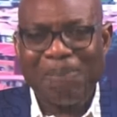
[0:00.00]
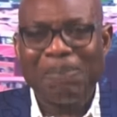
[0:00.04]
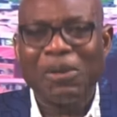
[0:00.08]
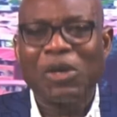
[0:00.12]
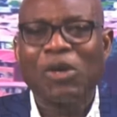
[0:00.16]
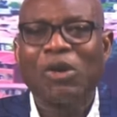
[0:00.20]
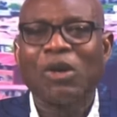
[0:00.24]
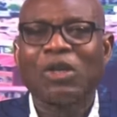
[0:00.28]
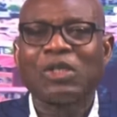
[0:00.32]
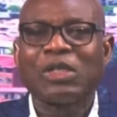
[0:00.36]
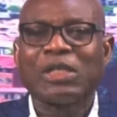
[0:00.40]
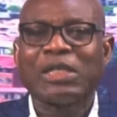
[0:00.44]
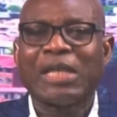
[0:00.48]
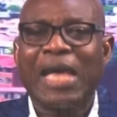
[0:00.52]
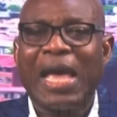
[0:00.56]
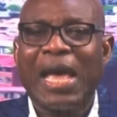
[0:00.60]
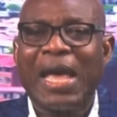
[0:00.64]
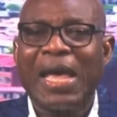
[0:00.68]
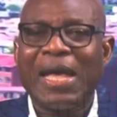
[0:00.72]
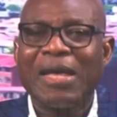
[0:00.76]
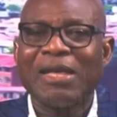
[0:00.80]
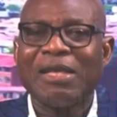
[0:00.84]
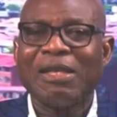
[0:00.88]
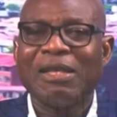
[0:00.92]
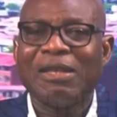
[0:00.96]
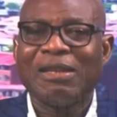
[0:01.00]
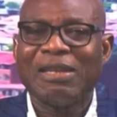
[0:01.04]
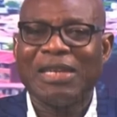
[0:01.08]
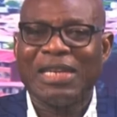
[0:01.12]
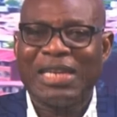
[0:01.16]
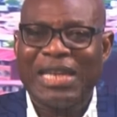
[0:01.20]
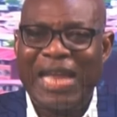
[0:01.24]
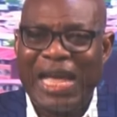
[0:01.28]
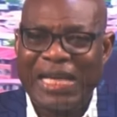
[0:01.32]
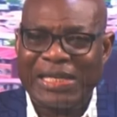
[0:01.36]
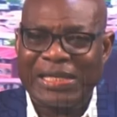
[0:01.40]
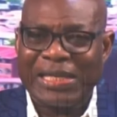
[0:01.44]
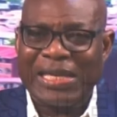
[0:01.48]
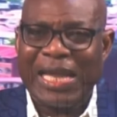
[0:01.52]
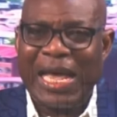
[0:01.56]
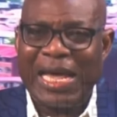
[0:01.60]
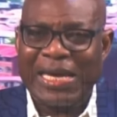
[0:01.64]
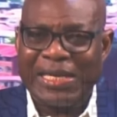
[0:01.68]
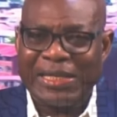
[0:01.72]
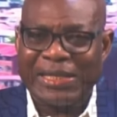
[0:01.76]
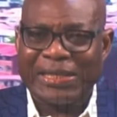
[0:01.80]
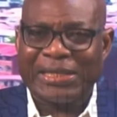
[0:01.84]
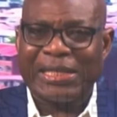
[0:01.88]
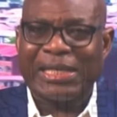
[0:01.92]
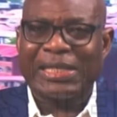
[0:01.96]
because their national
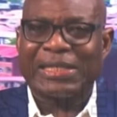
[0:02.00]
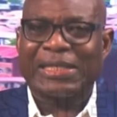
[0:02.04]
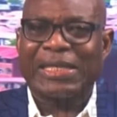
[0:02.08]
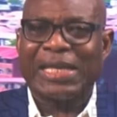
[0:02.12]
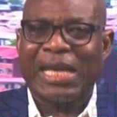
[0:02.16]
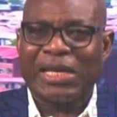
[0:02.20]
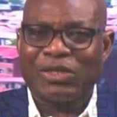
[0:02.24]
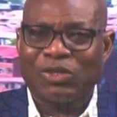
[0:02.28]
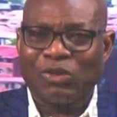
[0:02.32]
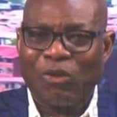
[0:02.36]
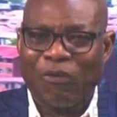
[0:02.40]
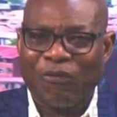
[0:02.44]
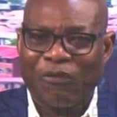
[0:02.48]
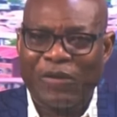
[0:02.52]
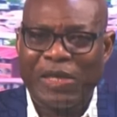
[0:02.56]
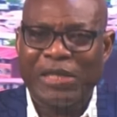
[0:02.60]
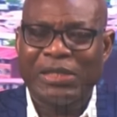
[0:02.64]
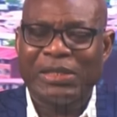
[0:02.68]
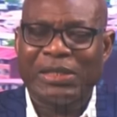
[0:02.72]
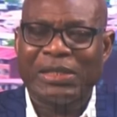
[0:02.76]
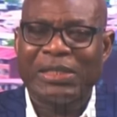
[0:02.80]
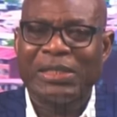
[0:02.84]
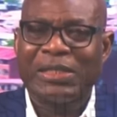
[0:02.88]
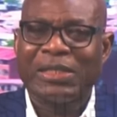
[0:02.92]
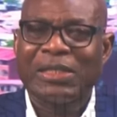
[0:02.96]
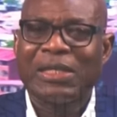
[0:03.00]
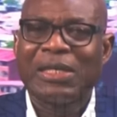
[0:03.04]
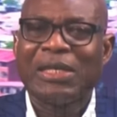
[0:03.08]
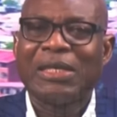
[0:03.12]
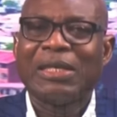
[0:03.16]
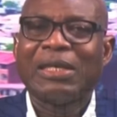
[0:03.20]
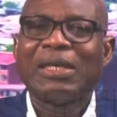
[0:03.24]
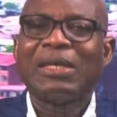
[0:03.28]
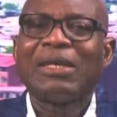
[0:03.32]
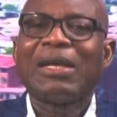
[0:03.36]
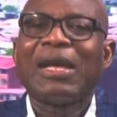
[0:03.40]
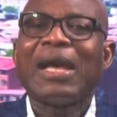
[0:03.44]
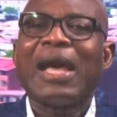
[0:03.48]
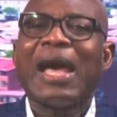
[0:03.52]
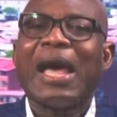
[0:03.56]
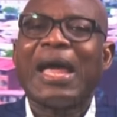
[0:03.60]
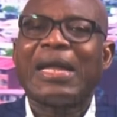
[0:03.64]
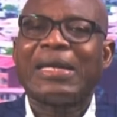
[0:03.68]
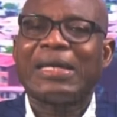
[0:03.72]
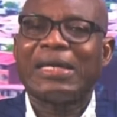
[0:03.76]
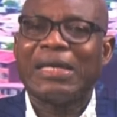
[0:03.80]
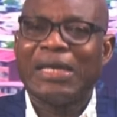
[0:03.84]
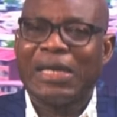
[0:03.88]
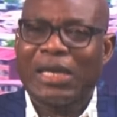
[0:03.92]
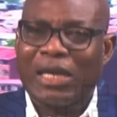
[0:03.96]
interest, their sovereignty,
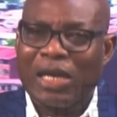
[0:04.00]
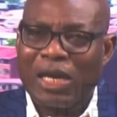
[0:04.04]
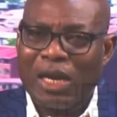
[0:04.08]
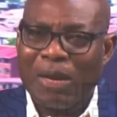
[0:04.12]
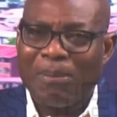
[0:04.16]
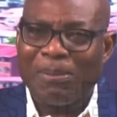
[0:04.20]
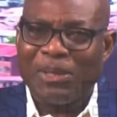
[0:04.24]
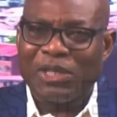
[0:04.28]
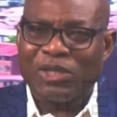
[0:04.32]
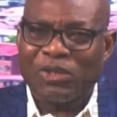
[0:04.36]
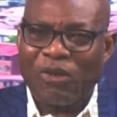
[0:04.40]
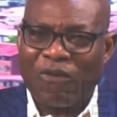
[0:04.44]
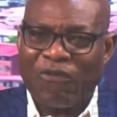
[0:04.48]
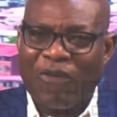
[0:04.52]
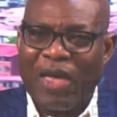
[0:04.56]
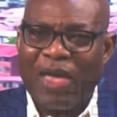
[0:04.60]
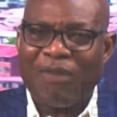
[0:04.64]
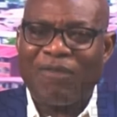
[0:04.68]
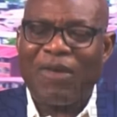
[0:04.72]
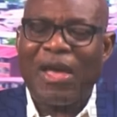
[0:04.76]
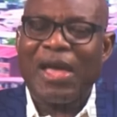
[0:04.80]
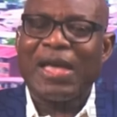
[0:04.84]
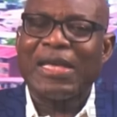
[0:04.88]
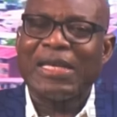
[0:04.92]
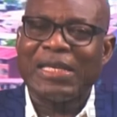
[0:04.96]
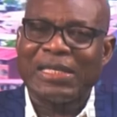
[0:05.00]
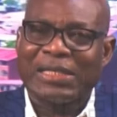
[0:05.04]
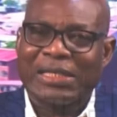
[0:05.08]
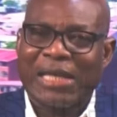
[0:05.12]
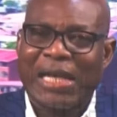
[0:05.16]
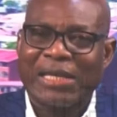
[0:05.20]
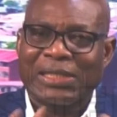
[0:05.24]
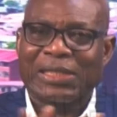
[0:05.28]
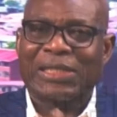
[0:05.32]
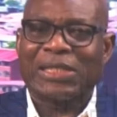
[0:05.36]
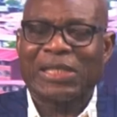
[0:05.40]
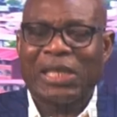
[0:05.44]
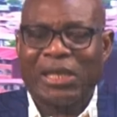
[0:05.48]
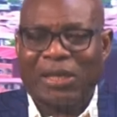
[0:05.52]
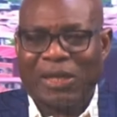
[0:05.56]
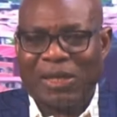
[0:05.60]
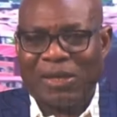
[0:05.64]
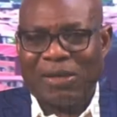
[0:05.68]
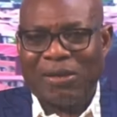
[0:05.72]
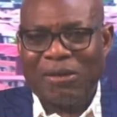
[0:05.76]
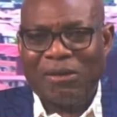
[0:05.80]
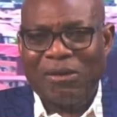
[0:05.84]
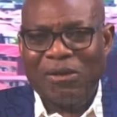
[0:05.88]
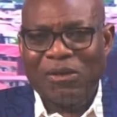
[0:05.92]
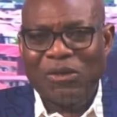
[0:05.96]
and economic survival is at stake.
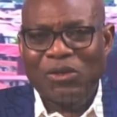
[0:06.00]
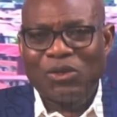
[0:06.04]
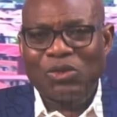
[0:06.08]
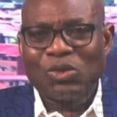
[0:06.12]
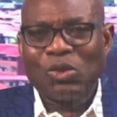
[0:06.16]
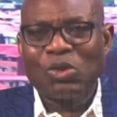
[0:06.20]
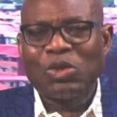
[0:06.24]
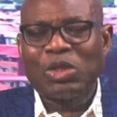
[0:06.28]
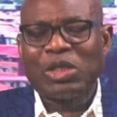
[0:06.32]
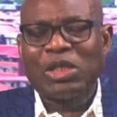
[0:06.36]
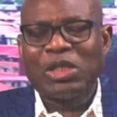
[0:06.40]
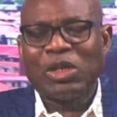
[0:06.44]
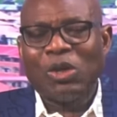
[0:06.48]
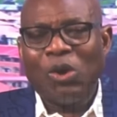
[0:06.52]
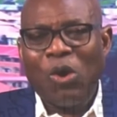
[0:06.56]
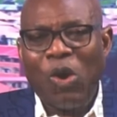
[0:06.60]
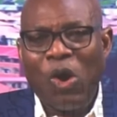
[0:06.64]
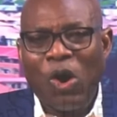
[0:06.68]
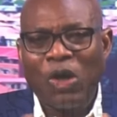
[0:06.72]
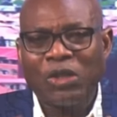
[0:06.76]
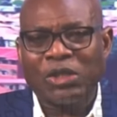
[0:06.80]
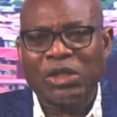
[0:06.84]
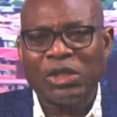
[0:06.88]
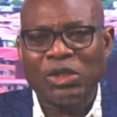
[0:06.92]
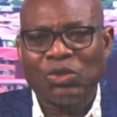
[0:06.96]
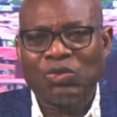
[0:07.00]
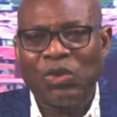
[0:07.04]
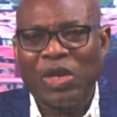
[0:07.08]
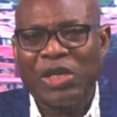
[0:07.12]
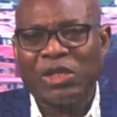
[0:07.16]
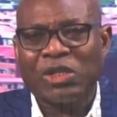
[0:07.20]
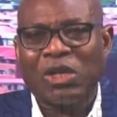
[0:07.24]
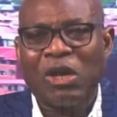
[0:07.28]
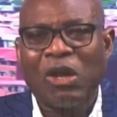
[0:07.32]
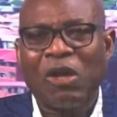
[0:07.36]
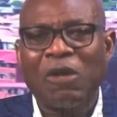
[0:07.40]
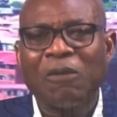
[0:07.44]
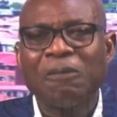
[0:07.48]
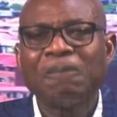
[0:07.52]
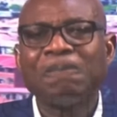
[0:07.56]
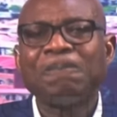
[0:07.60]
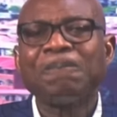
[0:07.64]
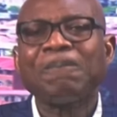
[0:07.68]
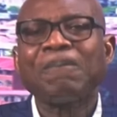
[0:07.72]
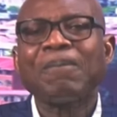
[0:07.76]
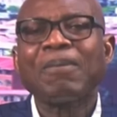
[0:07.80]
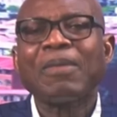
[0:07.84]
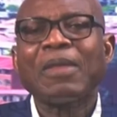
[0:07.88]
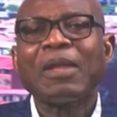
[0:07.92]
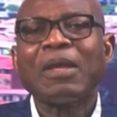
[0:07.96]
So the whole situation,
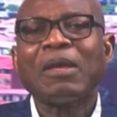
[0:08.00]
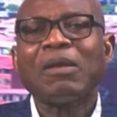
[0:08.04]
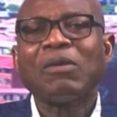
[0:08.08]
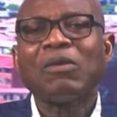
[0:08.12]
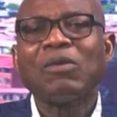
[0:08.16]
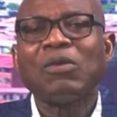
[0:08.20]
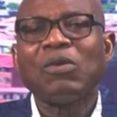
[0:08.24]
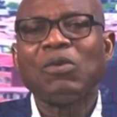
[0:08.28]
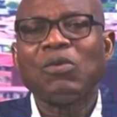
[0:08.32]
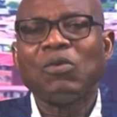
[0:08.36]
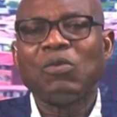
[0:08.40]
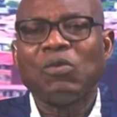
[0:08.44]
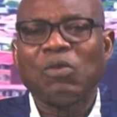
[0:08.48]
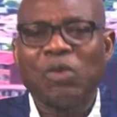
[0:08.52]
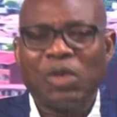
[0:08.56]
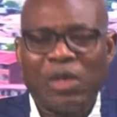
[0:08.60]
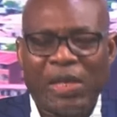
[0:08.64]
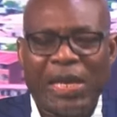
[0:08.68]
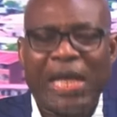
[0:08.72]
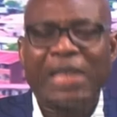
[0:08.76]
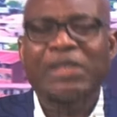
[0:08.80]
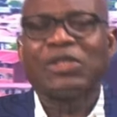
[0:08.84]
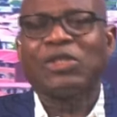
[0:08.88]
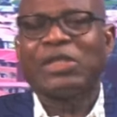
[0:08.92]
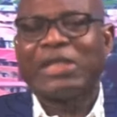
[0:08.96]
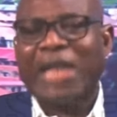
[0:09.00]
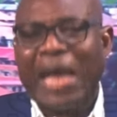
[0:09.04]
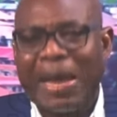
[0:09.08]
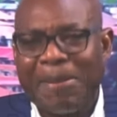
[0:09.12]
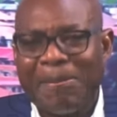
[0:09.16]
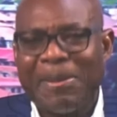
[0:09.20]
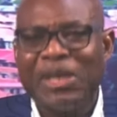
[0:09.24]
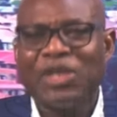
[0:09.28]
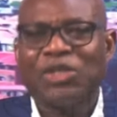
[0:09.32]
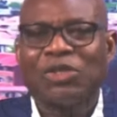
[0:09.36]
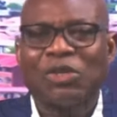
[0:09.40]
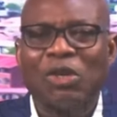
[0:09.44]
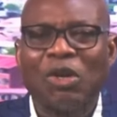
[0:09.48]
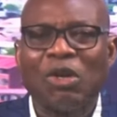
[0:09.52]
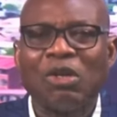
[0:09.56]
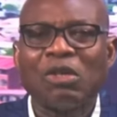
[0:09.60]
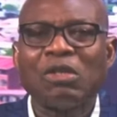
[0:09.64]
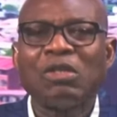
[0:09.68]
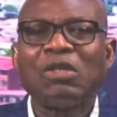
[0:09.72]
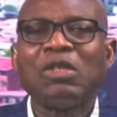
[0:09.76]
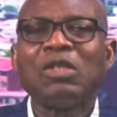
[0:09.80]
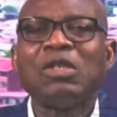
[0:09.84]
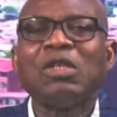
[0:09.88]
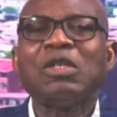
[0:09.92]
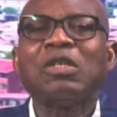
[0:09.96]
let's
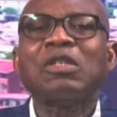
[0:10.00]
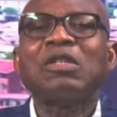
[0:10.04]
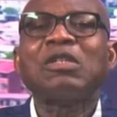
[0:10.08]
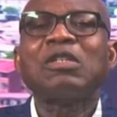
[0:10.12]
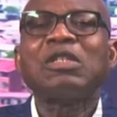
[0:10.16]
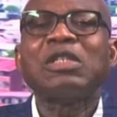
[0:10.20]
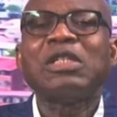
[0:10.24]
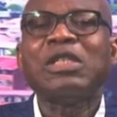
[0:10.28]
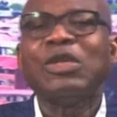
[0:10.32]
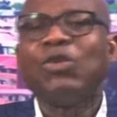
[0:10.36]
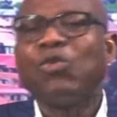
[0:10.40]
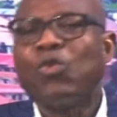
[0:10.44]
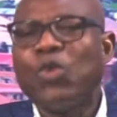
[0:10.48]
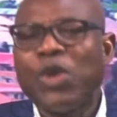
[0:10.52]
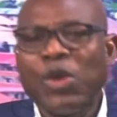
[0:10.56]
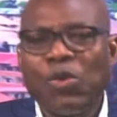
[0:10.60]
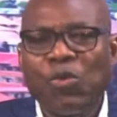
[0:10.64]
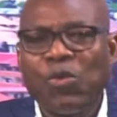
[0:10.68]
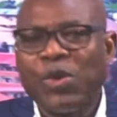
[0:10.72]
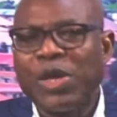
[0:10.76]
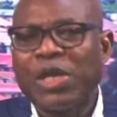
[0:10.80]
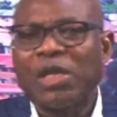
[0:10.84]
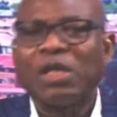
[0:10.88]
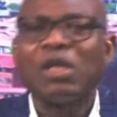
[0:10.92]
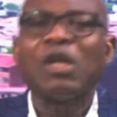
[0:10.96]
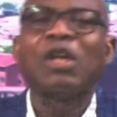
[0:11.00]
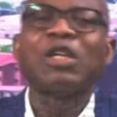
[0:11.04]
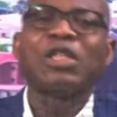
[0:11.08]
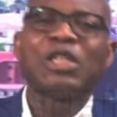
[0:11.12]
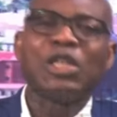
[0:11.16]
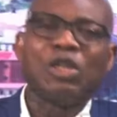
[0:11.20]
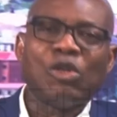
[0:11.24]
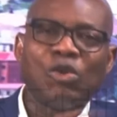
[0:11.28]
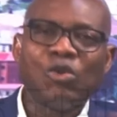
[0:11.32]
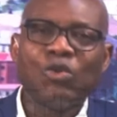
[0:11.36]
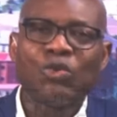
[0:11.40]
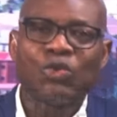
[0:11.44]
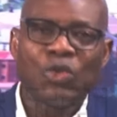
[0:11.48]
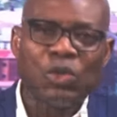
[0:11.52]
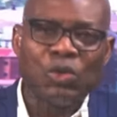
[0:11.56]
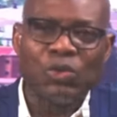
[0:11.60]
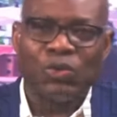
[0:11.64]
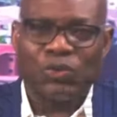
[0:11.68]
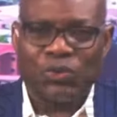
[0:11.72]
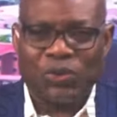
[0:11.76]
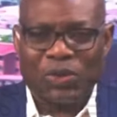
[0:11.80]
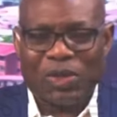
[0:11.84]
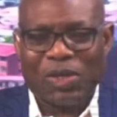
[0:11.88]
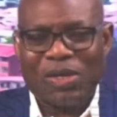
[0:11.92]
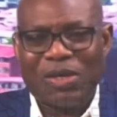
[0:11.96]
dimension the win-win, not the
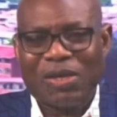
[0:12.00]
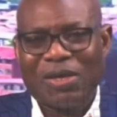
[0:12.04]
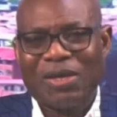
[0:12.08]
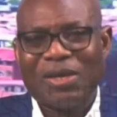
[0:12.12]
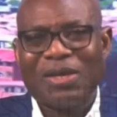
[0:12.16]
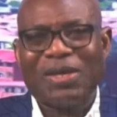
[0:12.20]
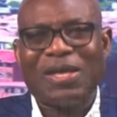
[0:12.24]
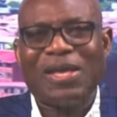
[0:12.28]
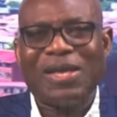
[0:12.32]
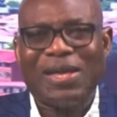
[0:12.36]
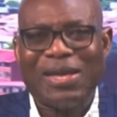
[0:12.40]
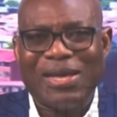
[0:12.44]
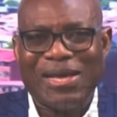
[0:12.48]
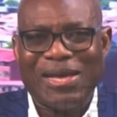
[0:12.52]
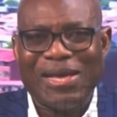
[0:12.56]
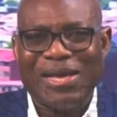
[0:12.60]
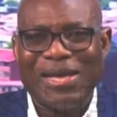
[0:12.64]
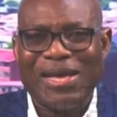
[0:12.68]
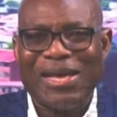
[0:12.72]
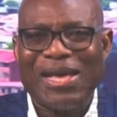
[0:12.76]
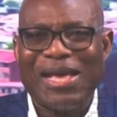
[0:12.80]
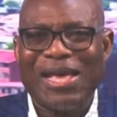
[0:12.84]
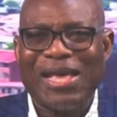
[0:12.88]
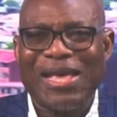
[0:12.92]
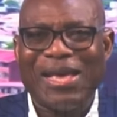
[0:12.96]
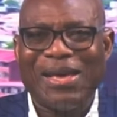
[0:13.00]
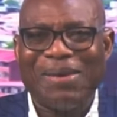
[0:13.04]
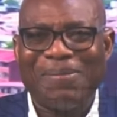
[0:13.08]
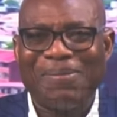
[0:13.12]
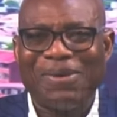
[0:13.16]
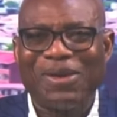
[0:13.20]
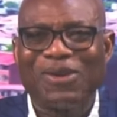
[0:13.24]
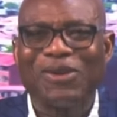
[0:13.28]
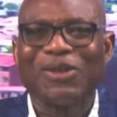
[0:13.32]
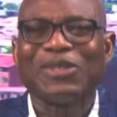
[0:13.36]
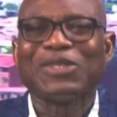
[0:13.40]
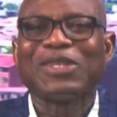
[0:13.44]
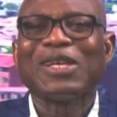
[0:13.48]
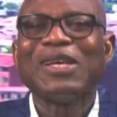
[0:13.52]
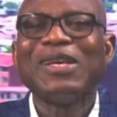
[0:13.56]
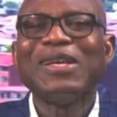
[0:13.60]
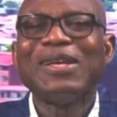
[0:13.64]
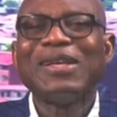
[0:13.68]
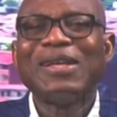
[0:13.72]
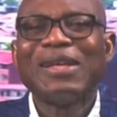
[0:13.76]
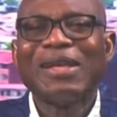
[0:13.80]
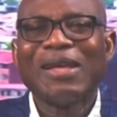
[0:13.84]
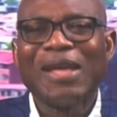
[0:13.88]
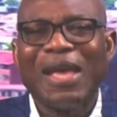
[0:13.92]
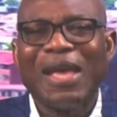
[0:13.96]
lose-lose. Because